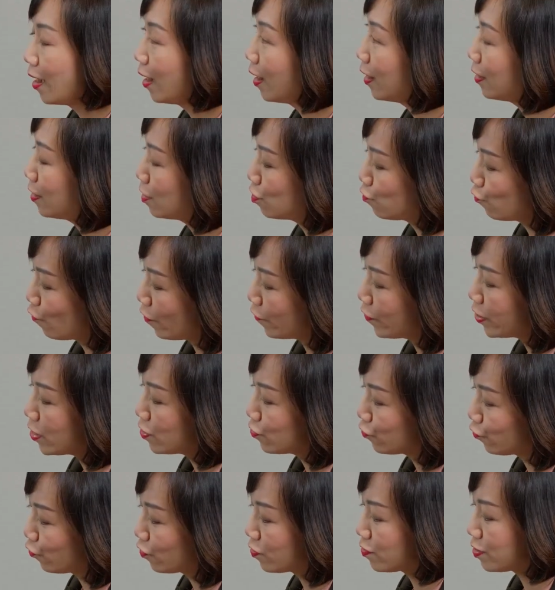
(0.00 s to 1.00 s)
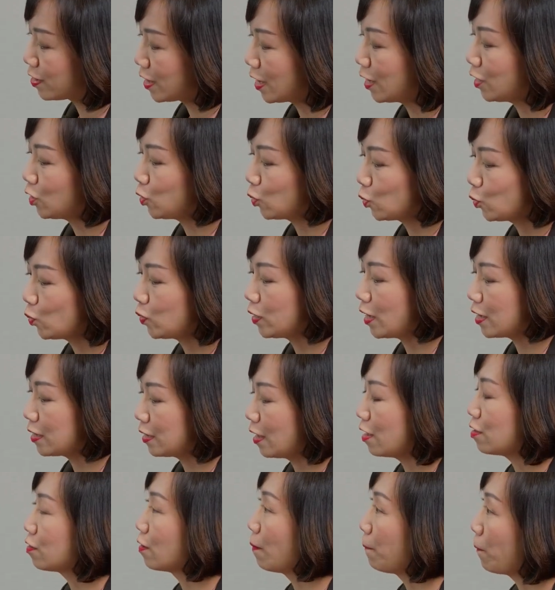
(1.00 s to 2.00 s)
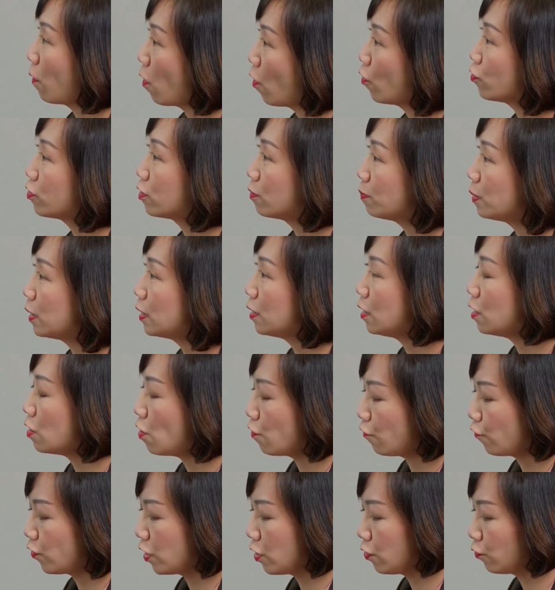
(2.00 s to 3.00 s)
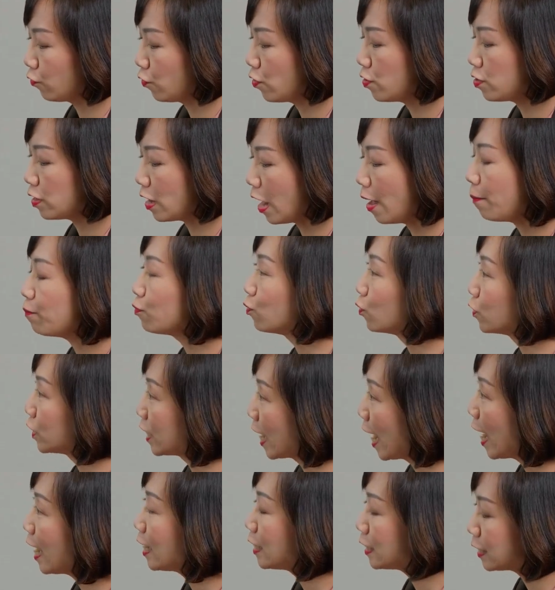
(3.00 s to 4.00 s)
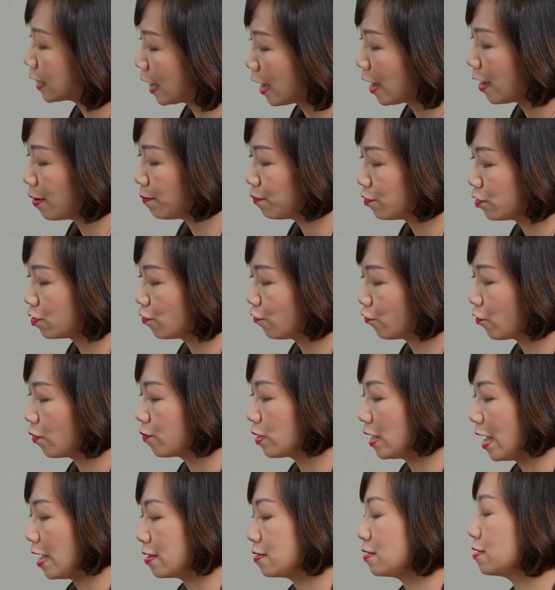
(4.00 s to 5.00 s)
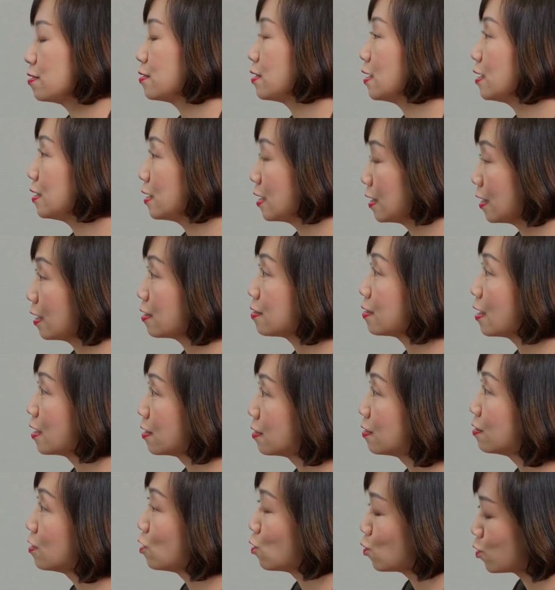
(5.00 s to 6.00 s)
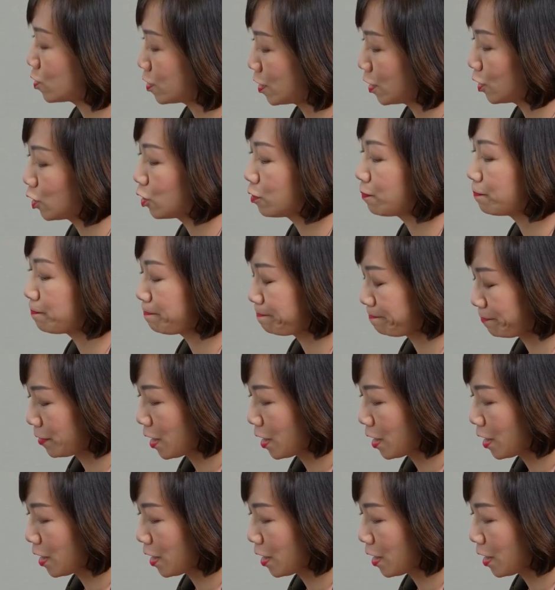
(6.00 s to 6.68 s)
It is very interesting to know that there is a possibility of increase up to 10 times from the existing data center usage.